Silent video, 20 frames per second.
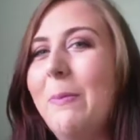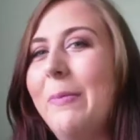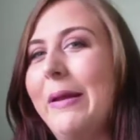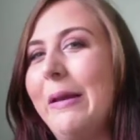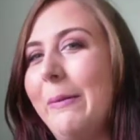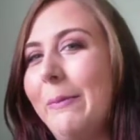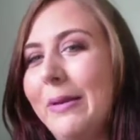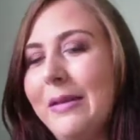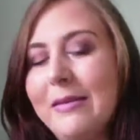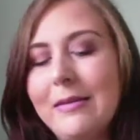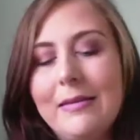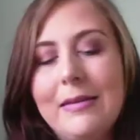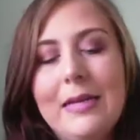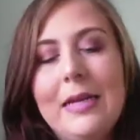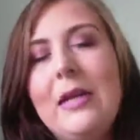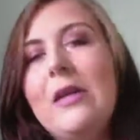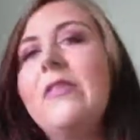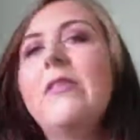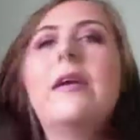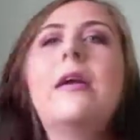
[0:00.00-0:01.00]
Feeling a bit
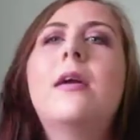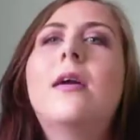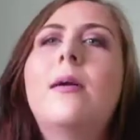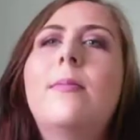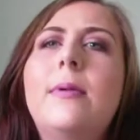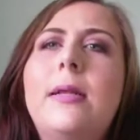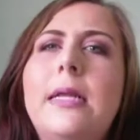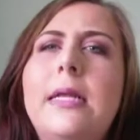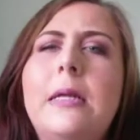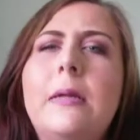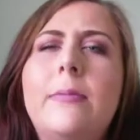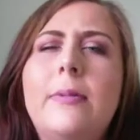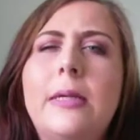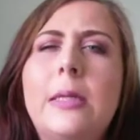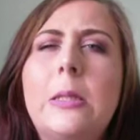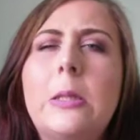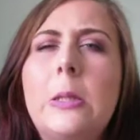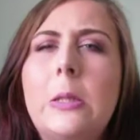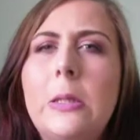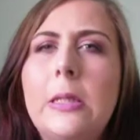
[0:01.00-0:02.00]
silly, I think I'm a little
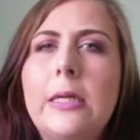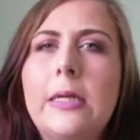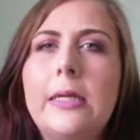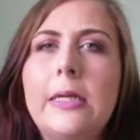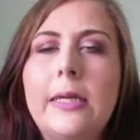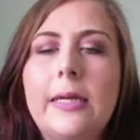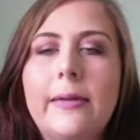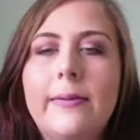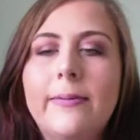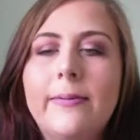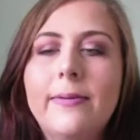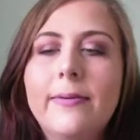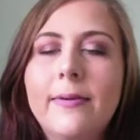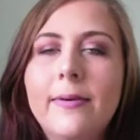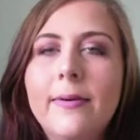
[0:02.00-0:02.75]
bit tired now.